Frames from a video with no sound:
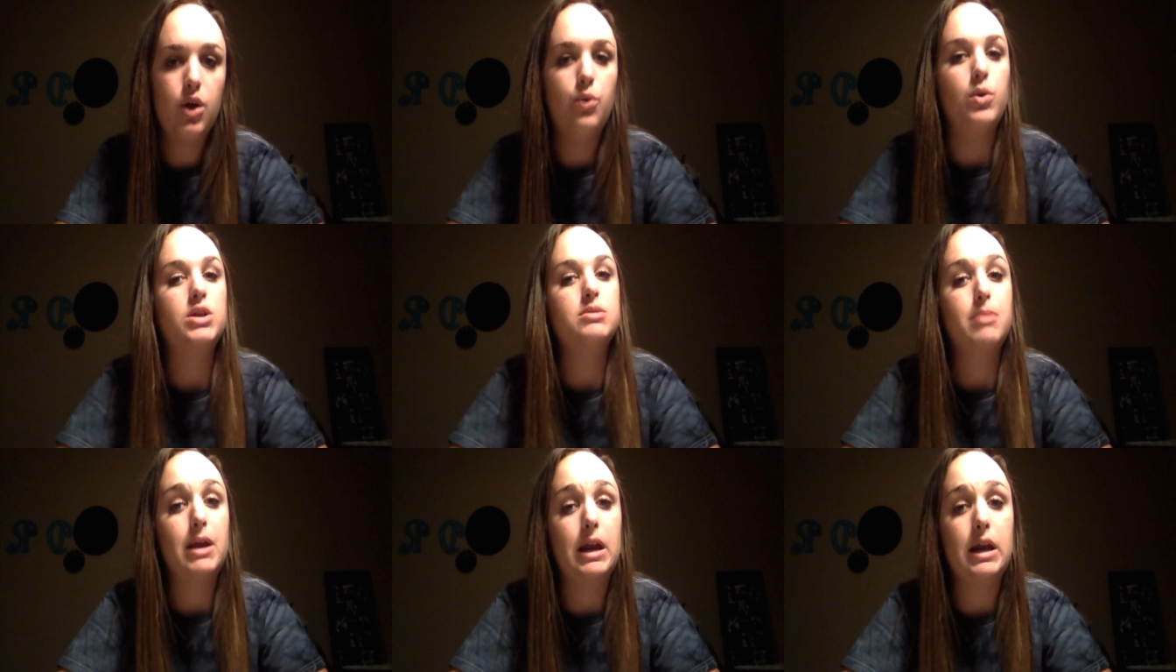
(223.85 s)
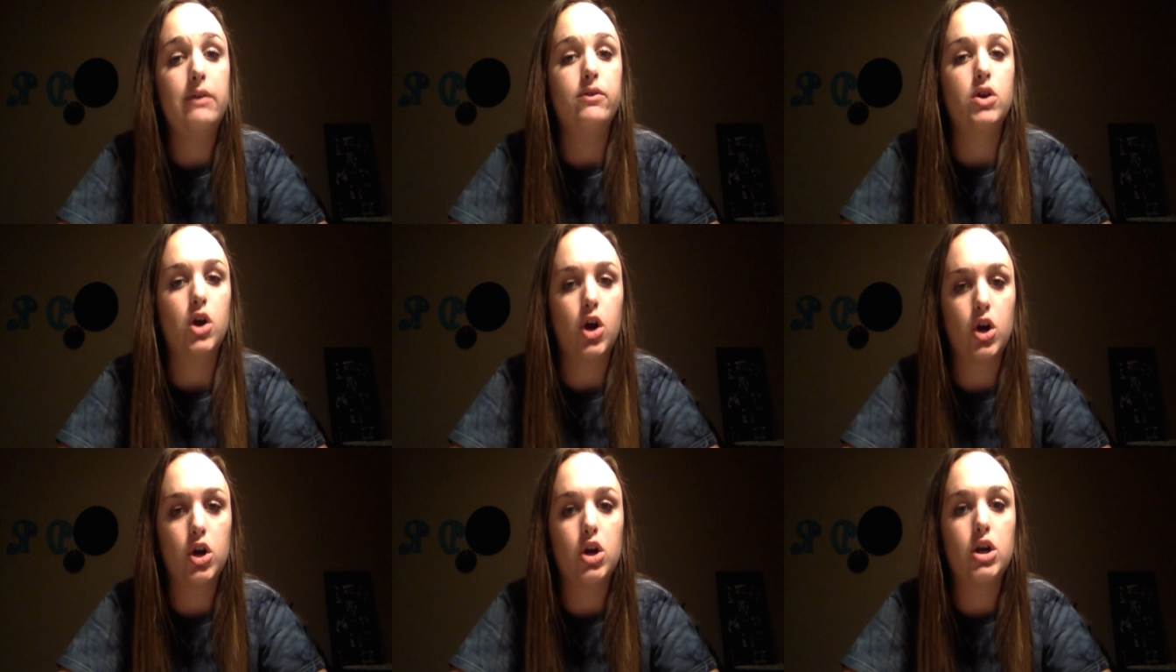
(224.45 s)
which made it even
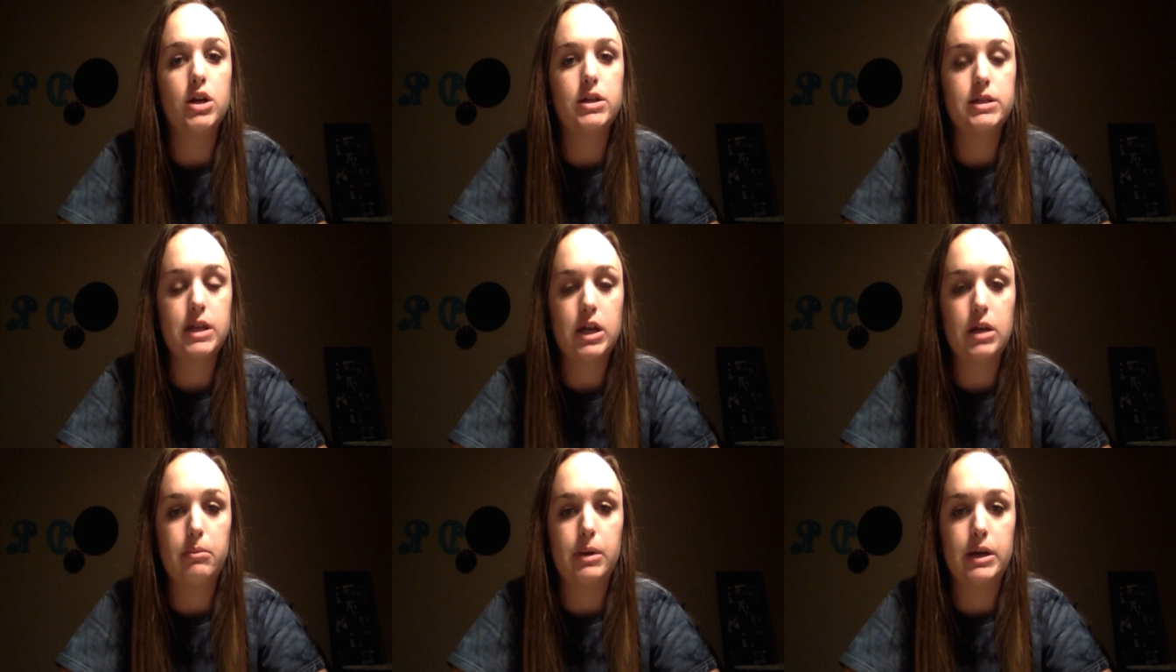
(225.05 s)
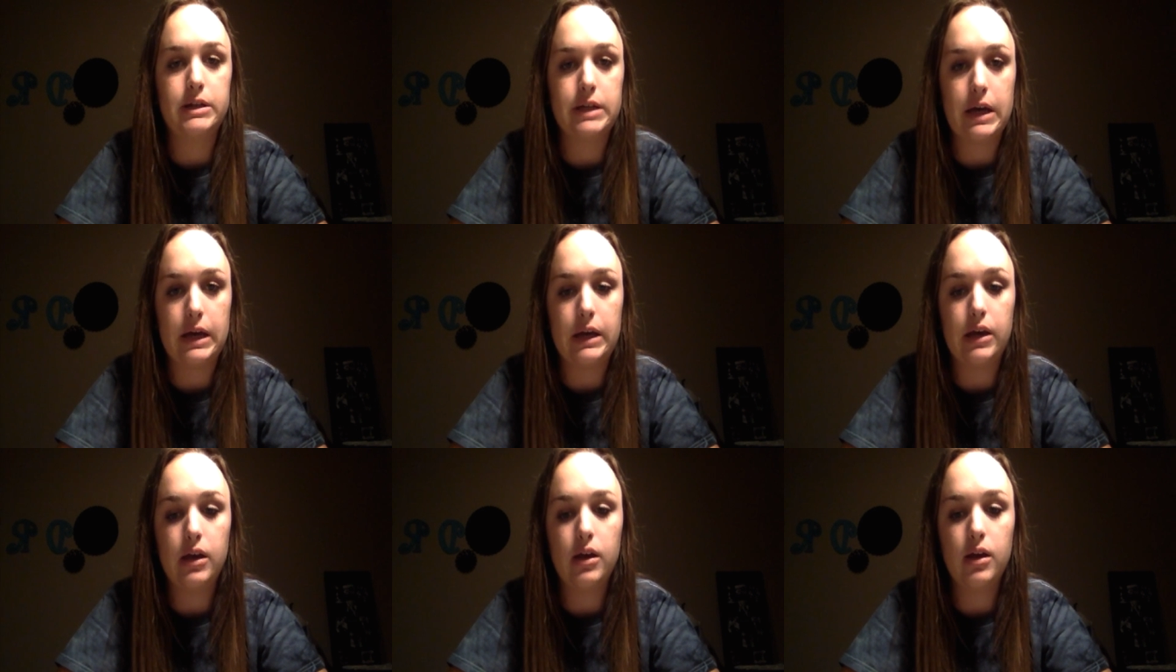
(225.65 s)
harder to stay on my
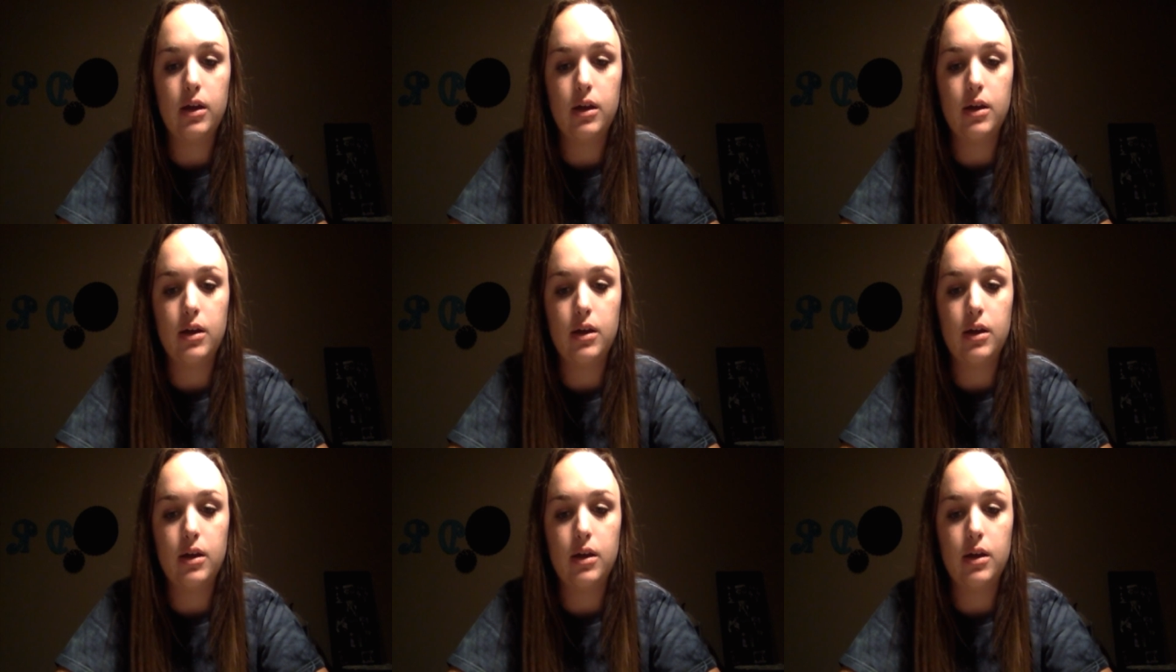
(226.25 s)
diet.